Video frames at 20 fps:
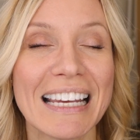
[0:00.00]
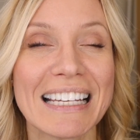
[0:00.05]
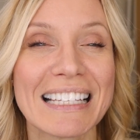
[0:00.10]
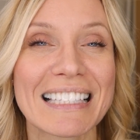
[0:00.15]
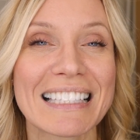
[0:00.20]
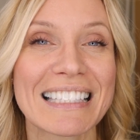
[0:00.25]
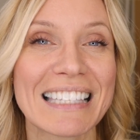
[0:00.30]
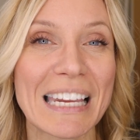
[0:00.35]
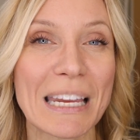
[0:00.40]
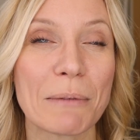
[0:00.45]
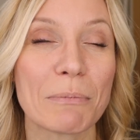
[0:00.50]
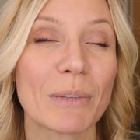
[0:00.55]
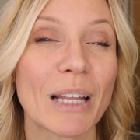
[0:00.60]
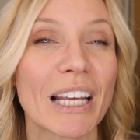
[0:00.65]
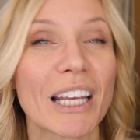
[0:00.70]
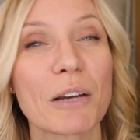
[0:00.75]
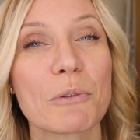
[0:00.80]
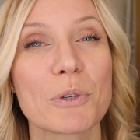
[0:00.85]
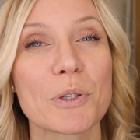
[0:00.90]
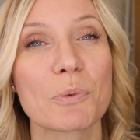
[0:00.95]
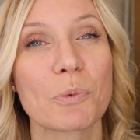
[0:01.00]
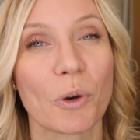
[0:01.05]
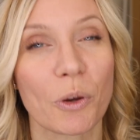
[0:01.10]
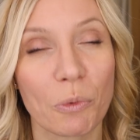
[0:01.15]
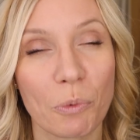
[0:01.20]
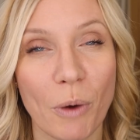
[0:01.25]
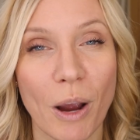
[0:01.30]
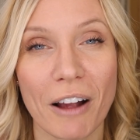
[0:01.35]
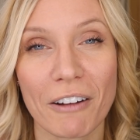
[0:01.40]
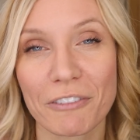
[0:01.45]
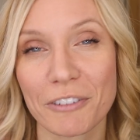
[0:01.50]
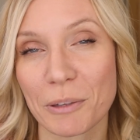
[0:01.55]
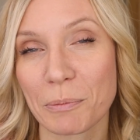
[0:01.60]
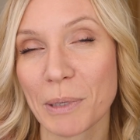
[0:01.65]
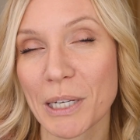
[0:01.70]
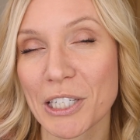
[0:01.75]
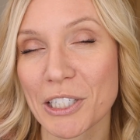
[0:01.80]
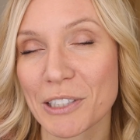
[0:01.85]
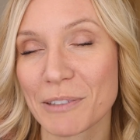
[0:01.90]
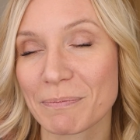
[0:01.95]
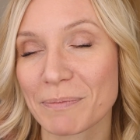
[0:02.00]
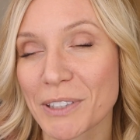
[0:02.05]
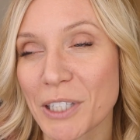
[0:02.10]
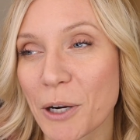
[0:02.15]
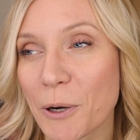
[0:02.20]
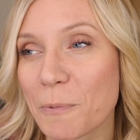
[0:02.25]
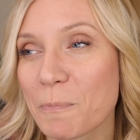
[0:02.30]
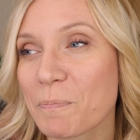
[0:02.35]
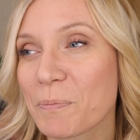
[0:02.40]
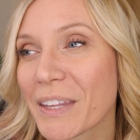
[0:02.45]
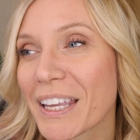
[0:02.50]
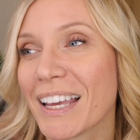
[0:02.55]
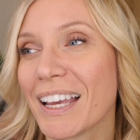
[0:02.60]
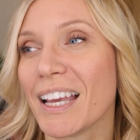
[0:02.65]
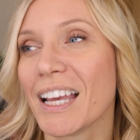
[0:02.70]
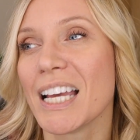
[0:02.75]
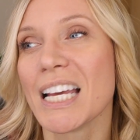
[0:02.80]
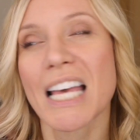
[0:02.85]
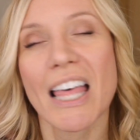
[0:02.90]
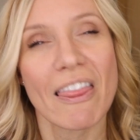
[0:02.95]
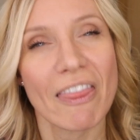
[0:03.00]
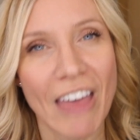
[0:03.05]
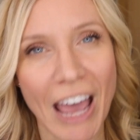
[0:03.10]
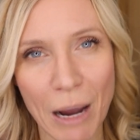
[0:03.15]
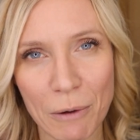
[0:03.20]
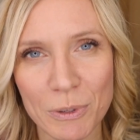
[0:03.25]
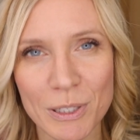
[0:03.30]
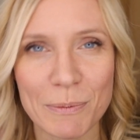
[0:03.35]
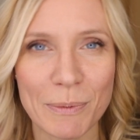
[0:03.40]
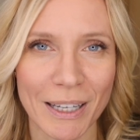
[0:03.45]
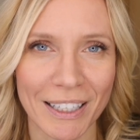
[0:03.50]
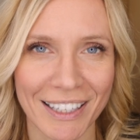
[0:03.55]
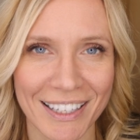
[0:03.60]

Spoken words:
seem like it was worthwhile for the patient. So that was my